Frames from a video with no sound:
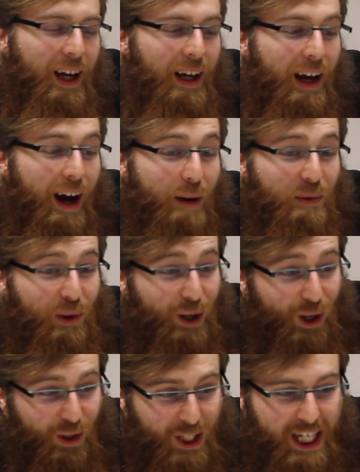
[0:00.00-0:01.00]
I'm doing
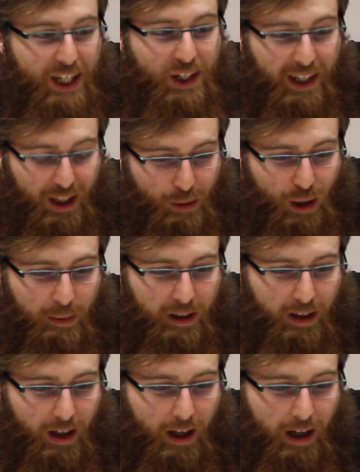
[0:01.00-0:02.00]
a lot of teaching at the
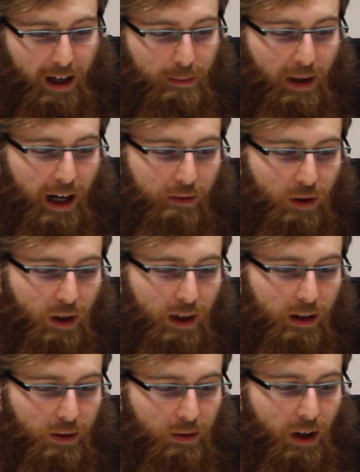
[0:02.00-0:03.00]
moment. I have got
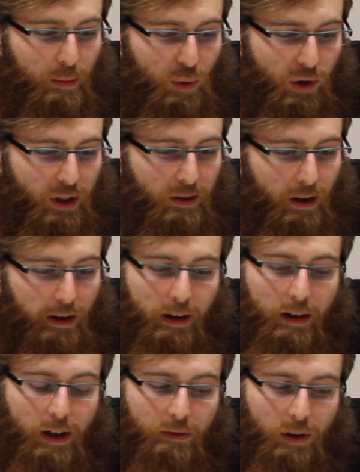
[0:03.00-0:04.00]
little side projects going
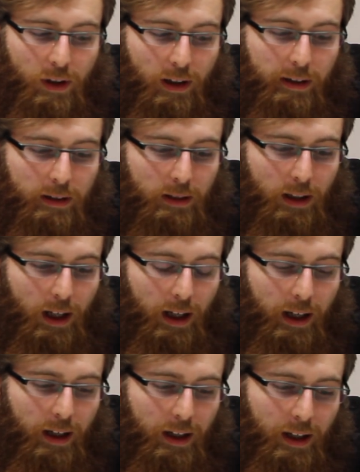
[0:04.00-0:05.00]
on. I've got a little
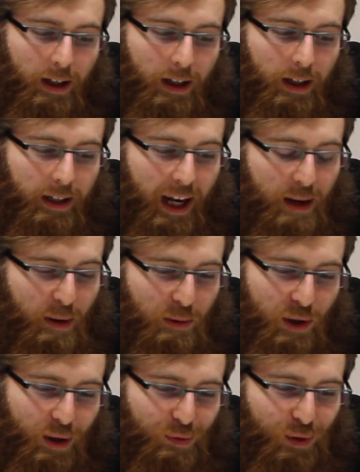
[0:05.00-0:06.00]
game I'm
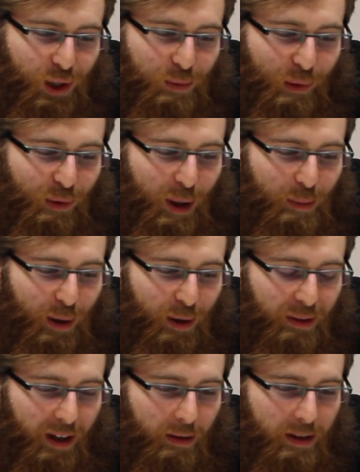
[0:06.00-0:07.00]
trying to finish before my
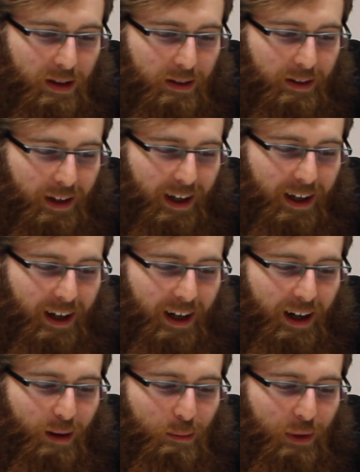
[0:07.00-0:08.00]
birthday, which is
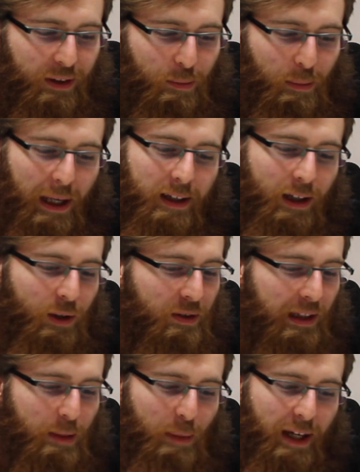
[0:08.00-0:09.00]
it's
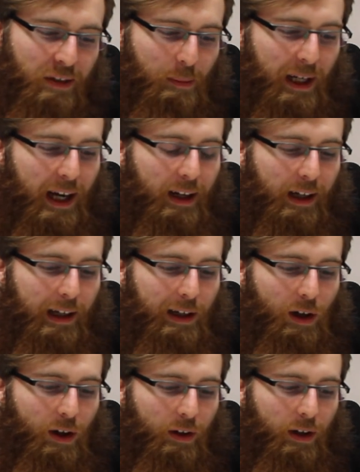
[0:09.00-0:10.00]
loosely based mechanically
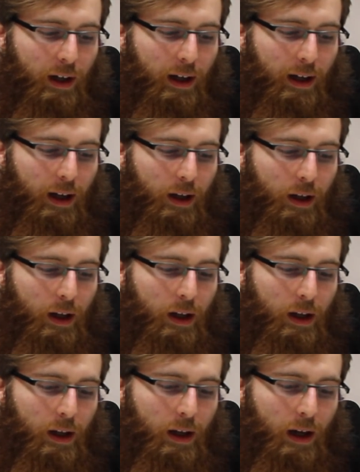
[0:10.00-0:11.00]
on a
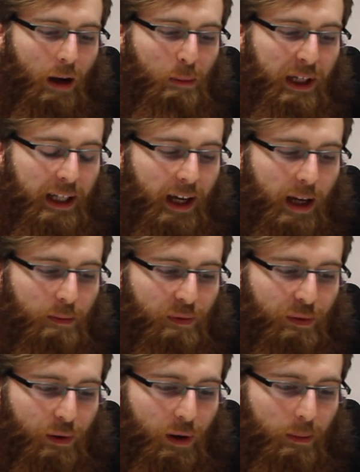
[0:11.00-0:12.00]
mini game
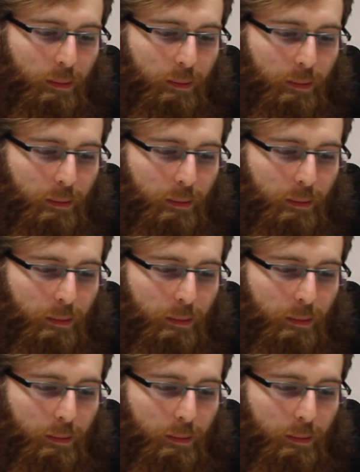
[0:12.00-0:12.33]
from